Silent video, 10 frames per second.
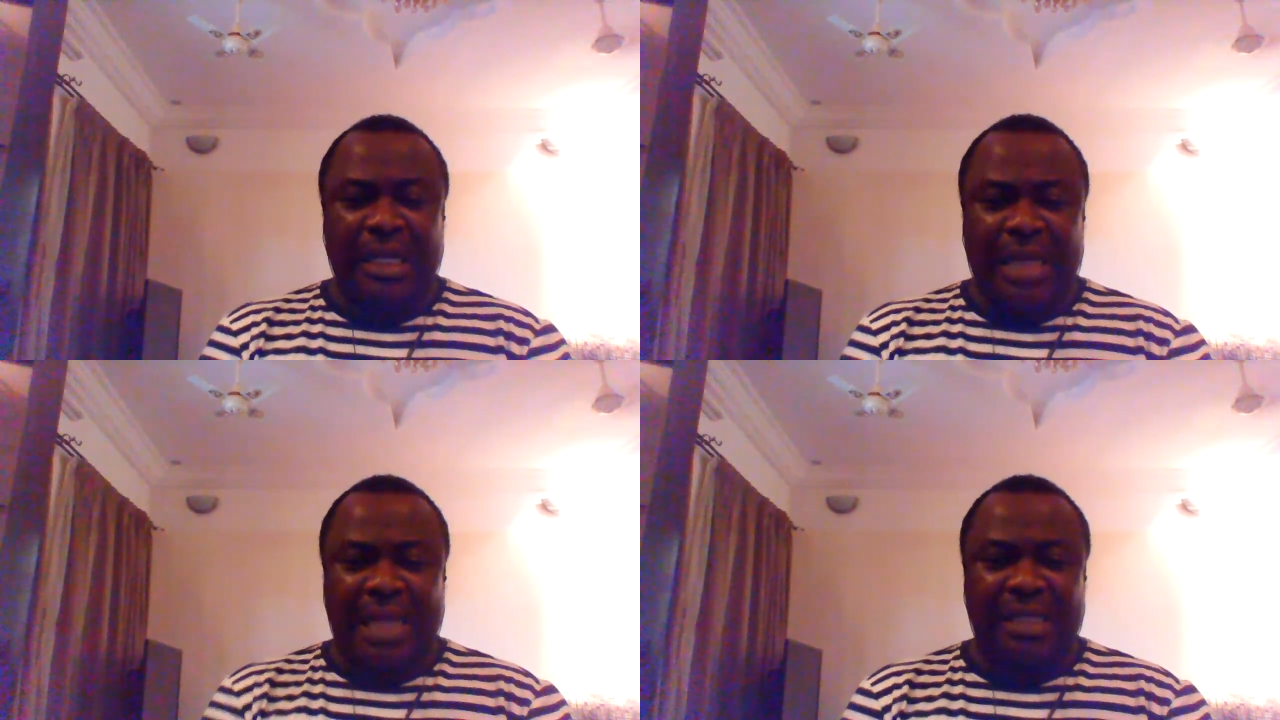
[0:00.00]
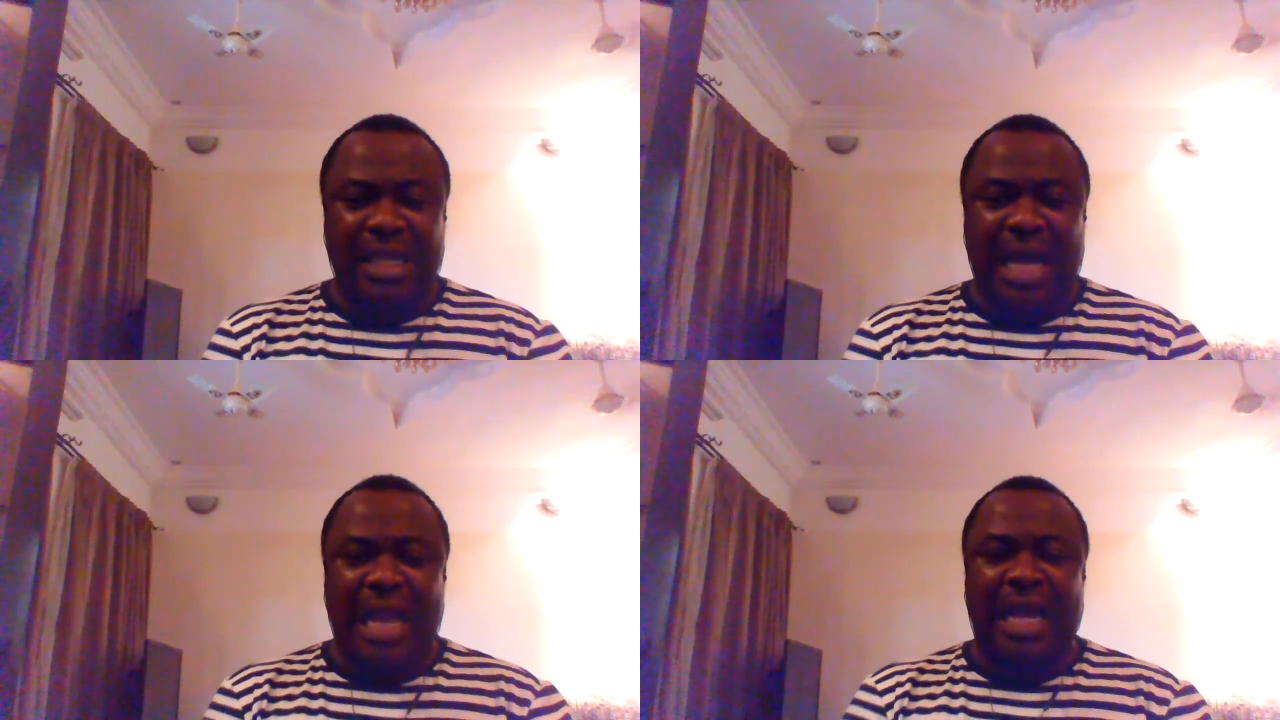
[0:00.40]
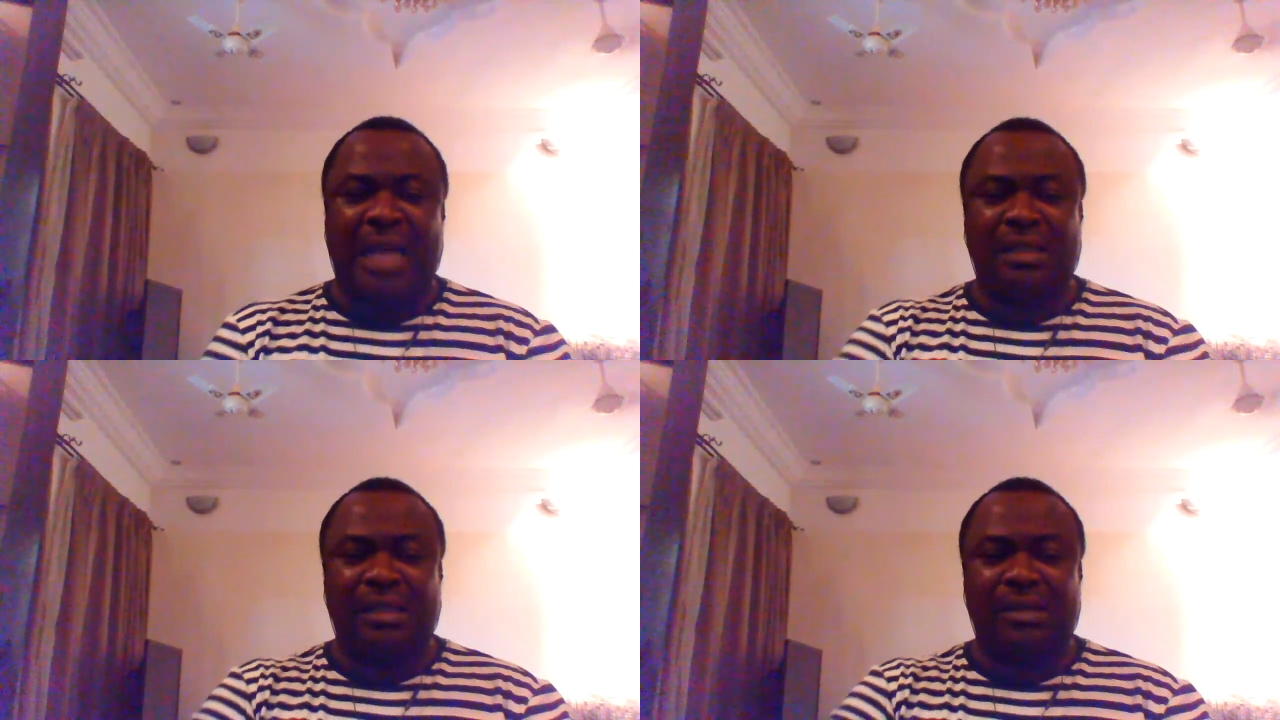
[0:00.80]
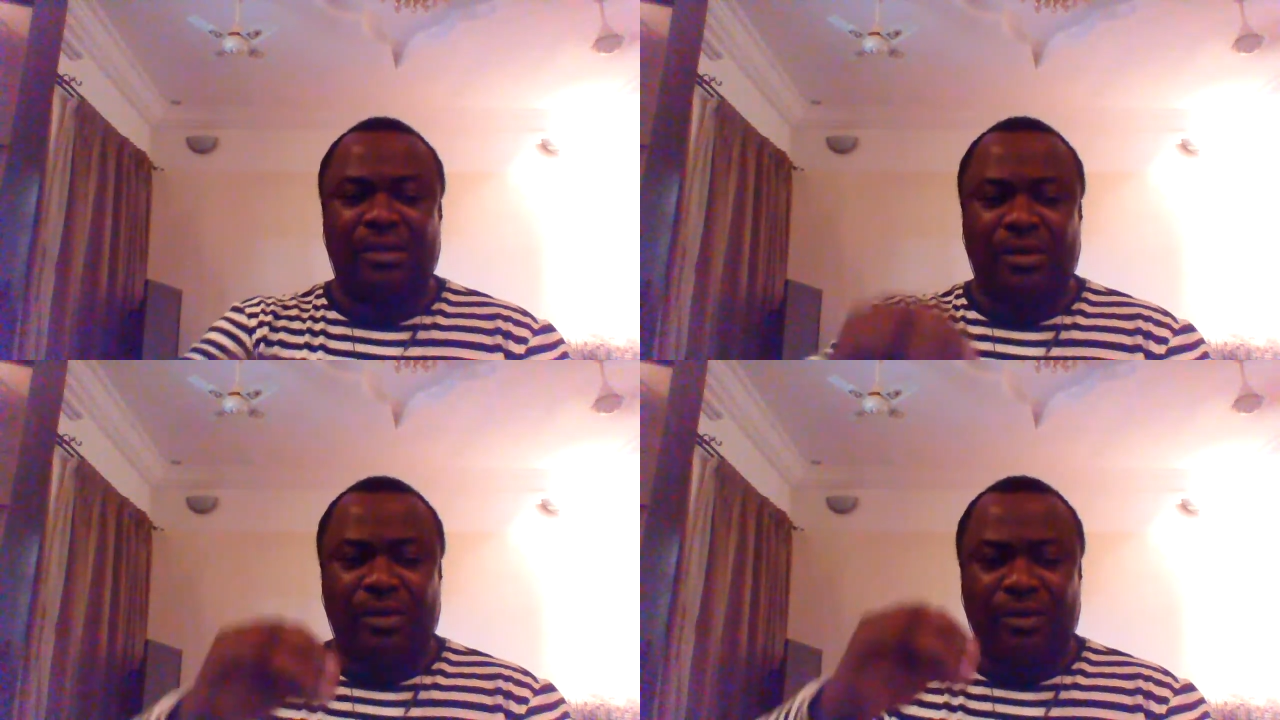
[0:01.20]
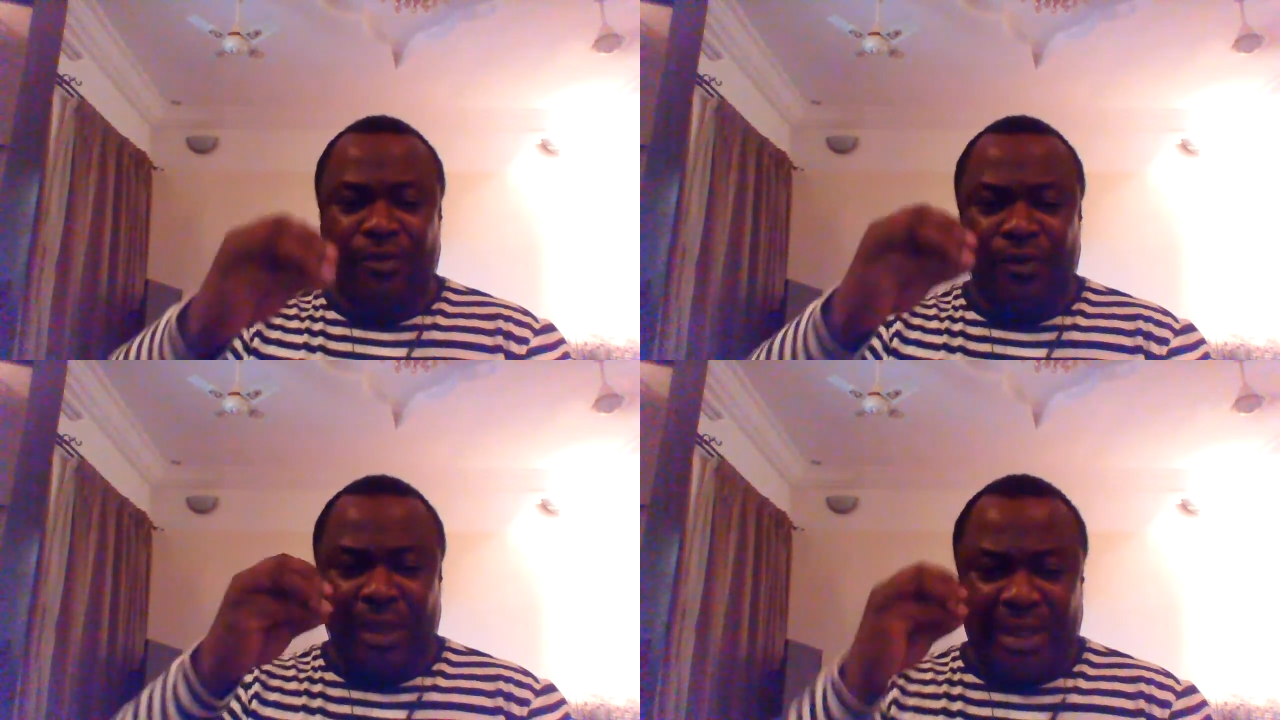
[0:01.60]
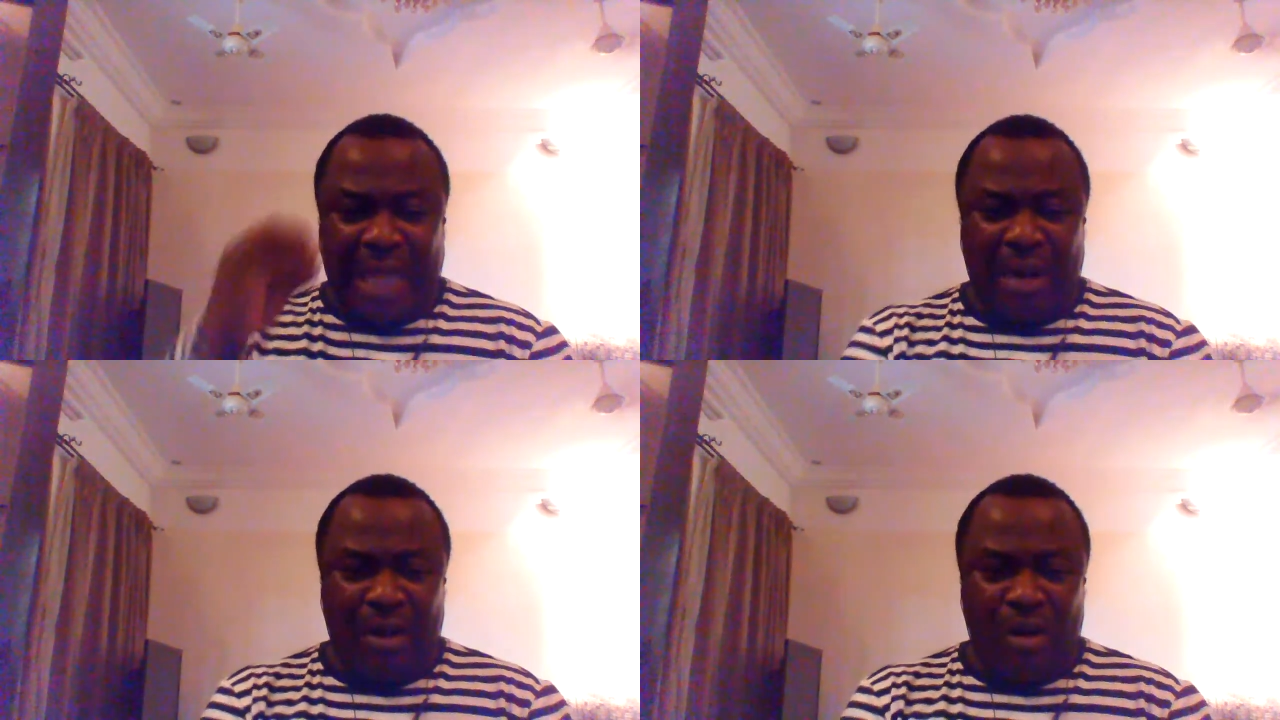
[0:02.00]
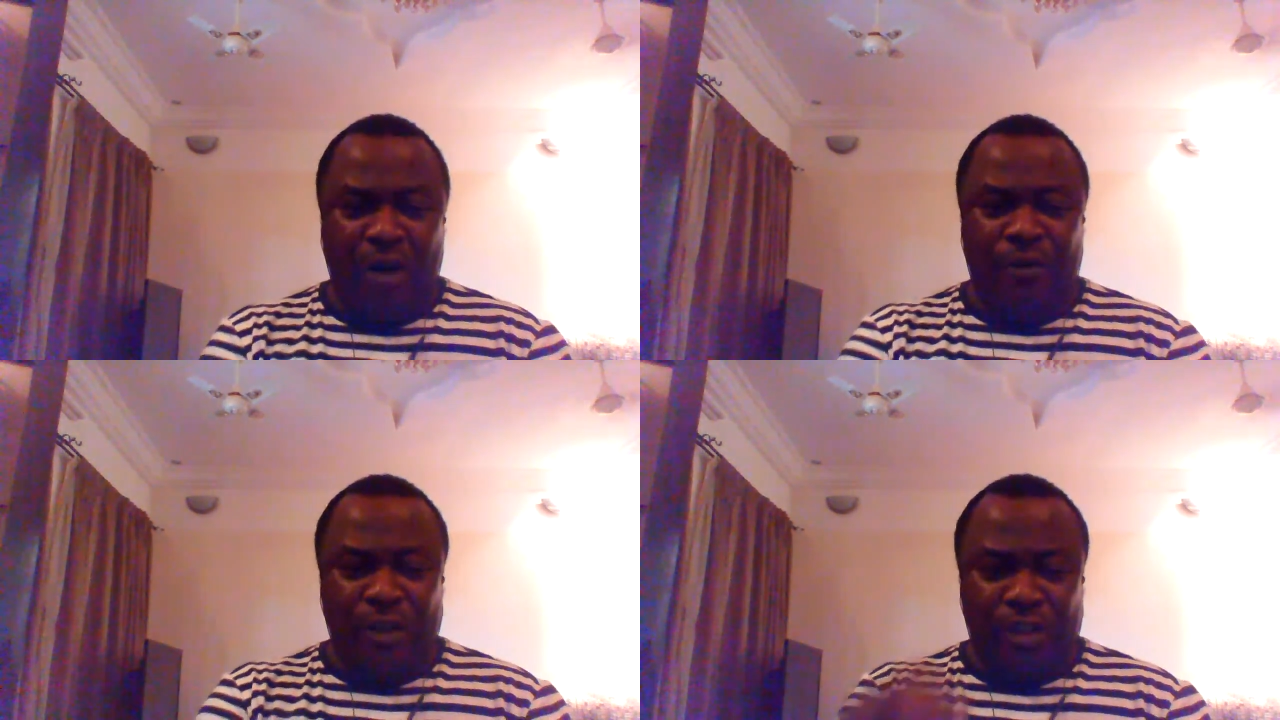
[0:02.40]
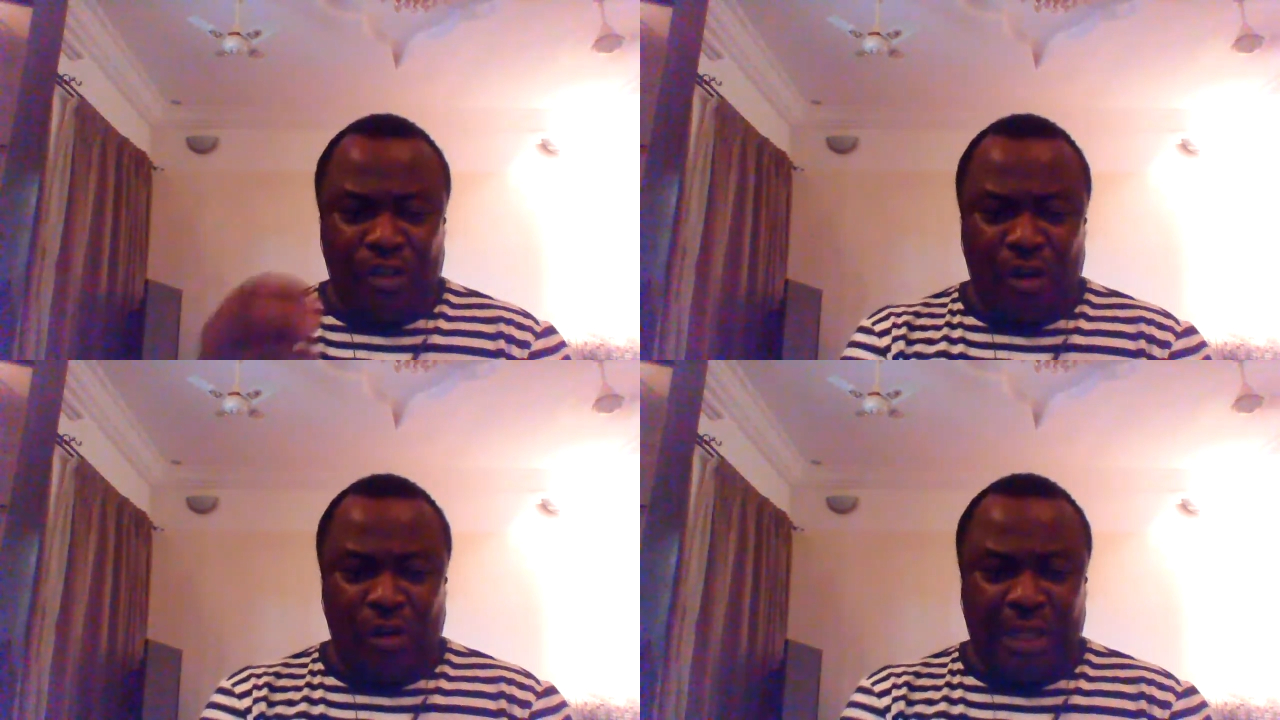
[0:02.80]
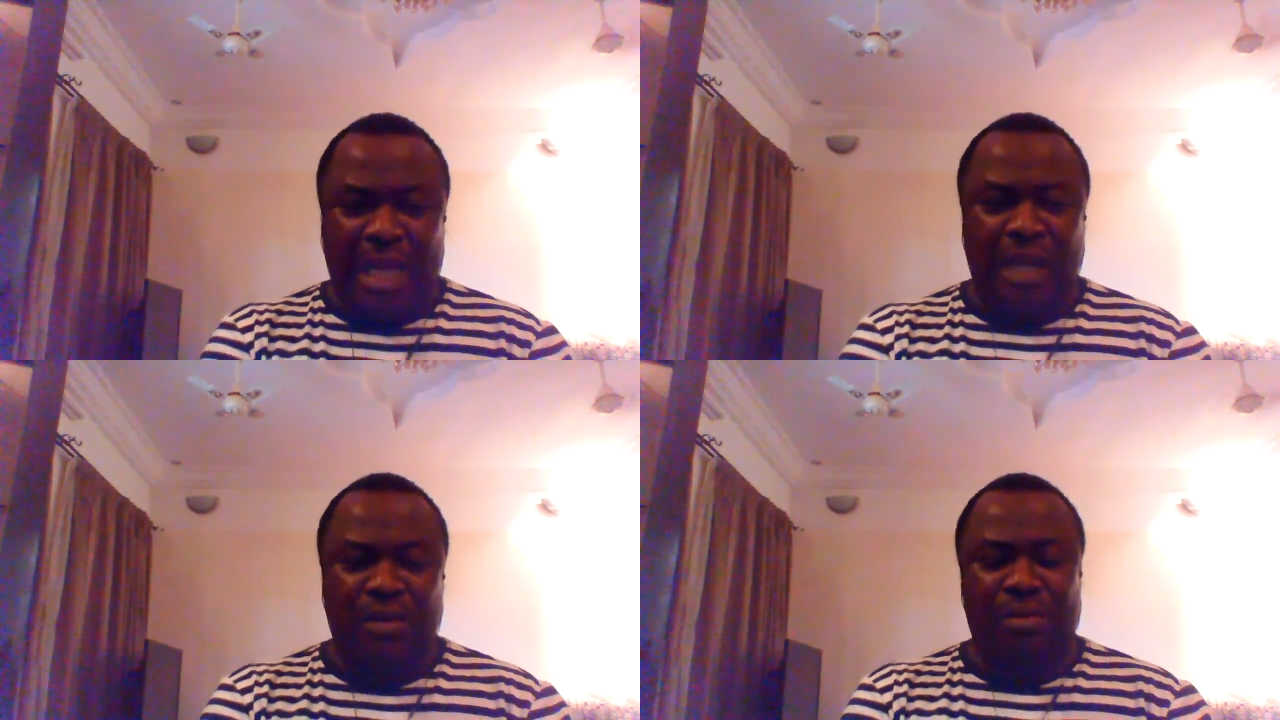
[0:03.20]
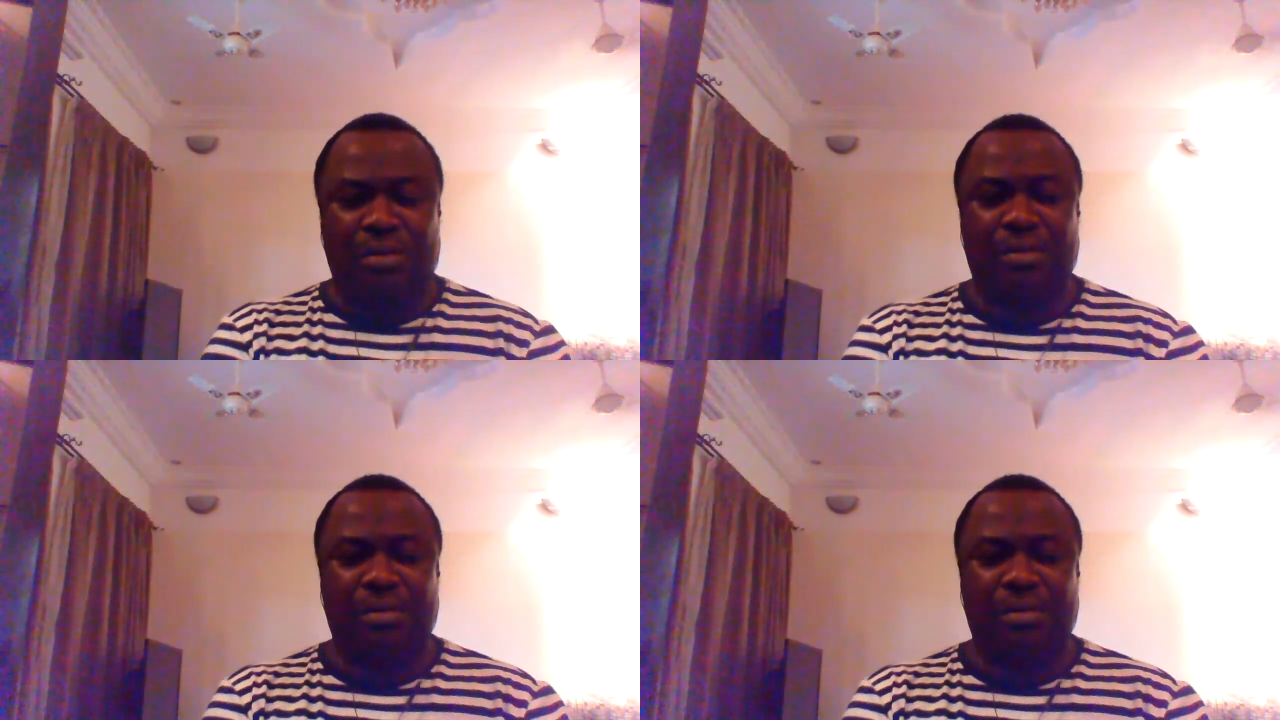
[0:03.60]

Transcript: that I can foretell or for sure tell you